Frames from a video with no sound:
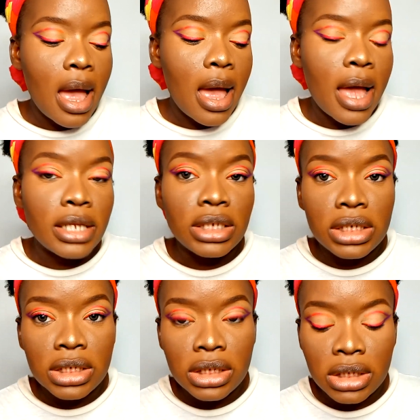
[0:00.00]
and
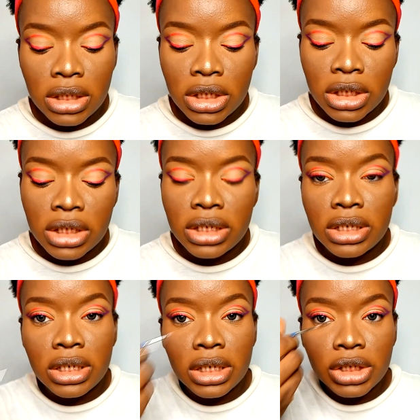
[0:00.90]

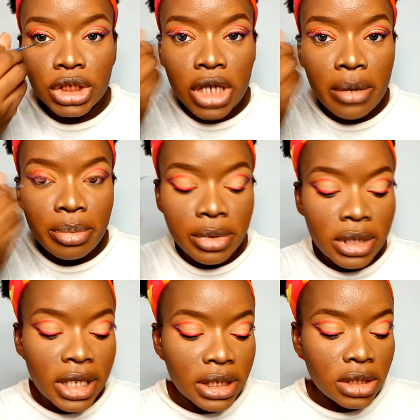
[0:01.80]
sharpen
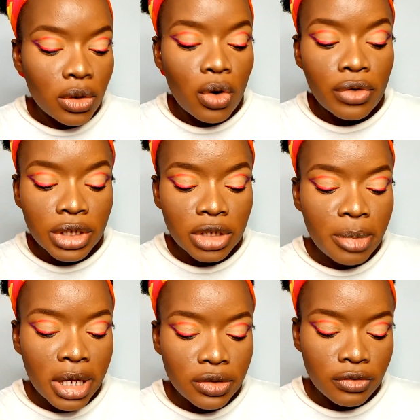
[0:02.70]
like the orange
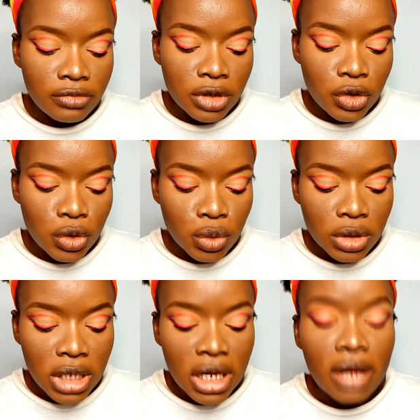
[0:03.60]
part of this look,
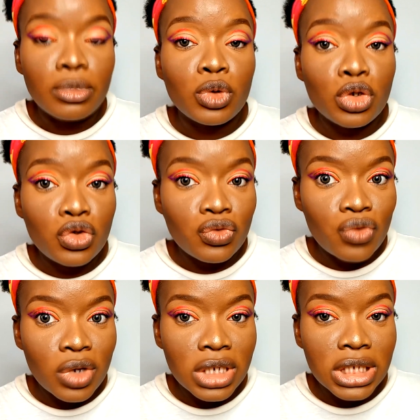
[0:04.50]
then I'm going to
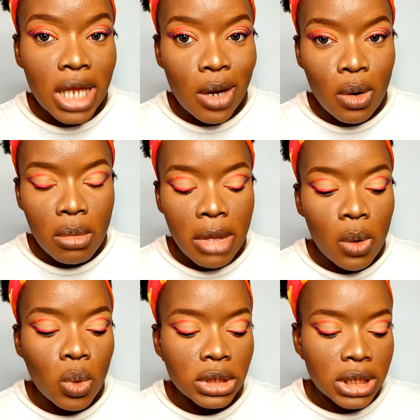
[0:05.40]
run it along my
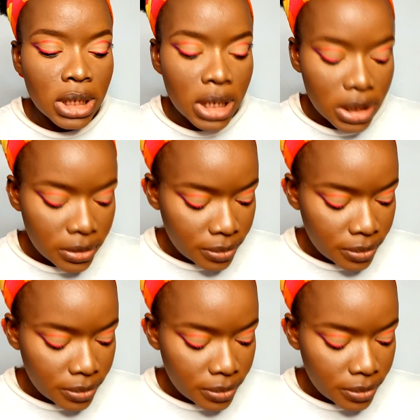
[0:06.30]
waterline.